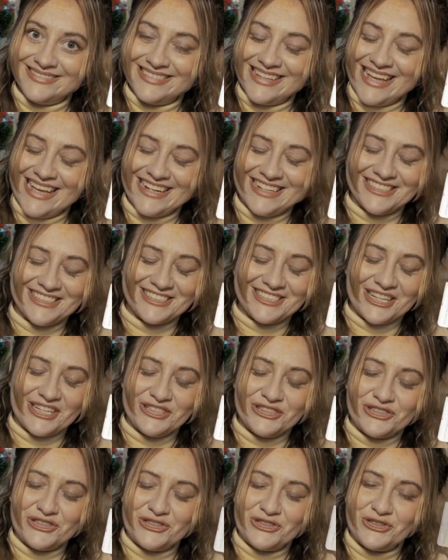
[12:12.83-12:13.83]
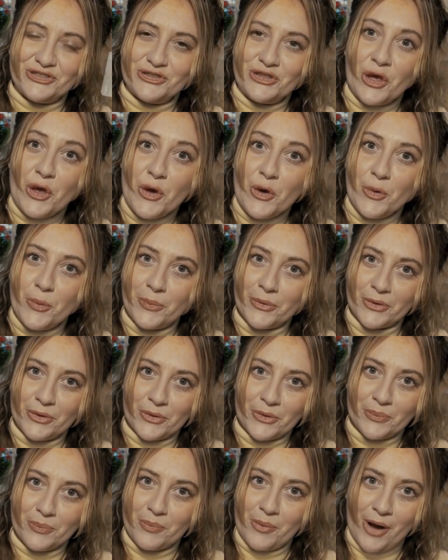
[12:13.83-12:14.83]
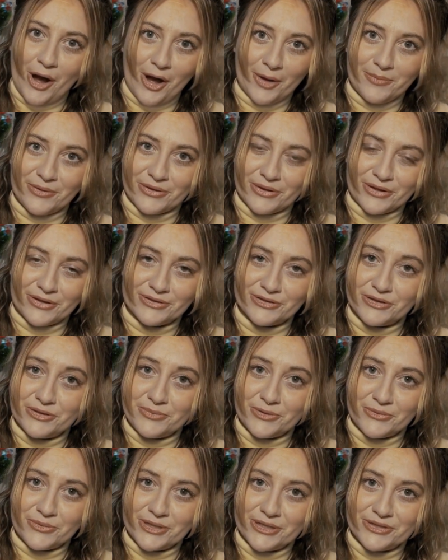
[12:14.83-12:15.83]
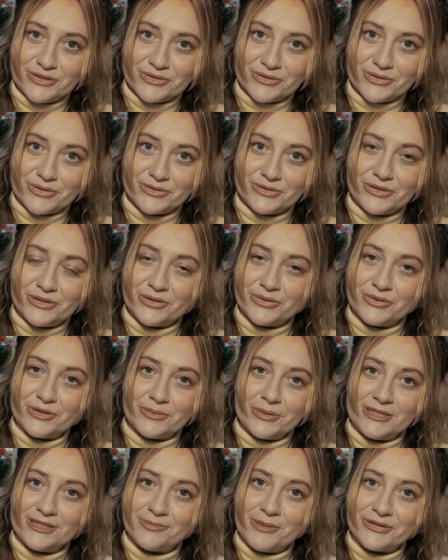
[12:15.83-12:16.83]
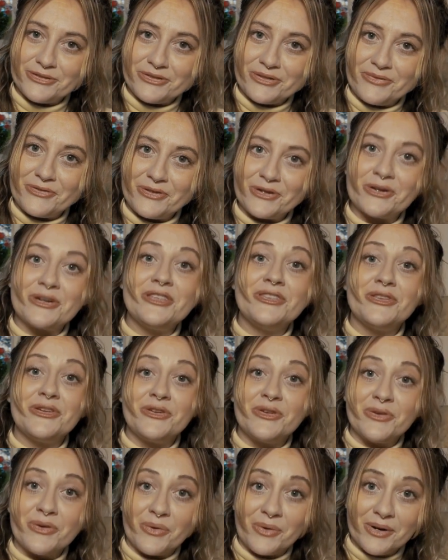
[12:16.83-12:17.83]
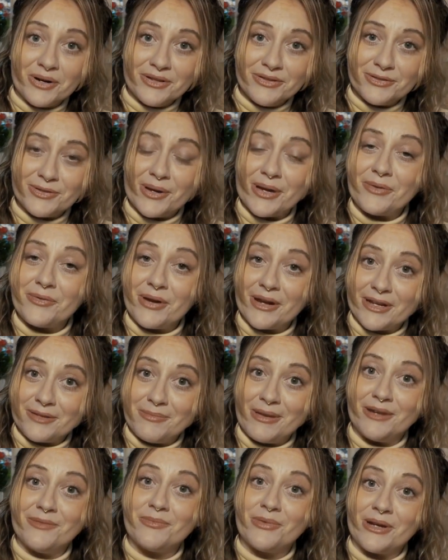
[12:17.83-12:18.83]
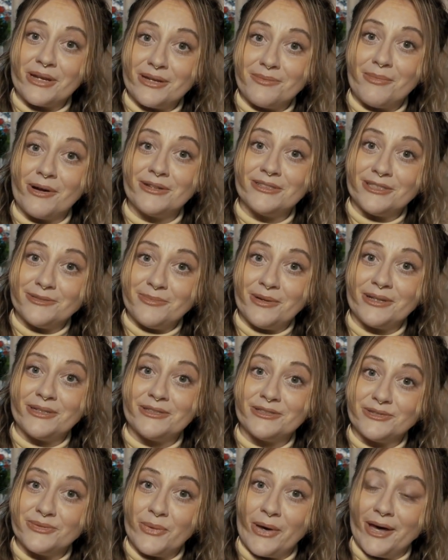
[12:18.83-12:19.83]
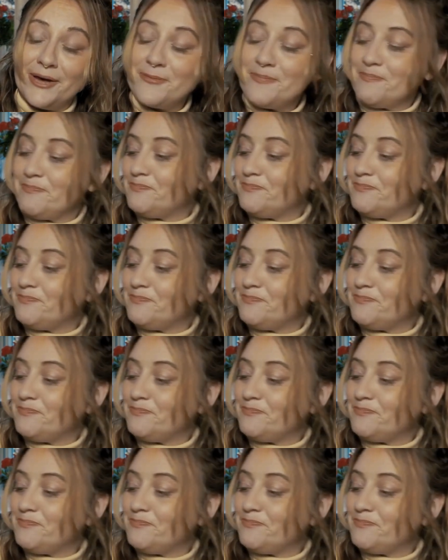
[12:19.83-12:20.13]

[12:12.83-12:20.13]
It is super popular, super regional too, especially if you're in the north. So I recommend bringing marzipan as well.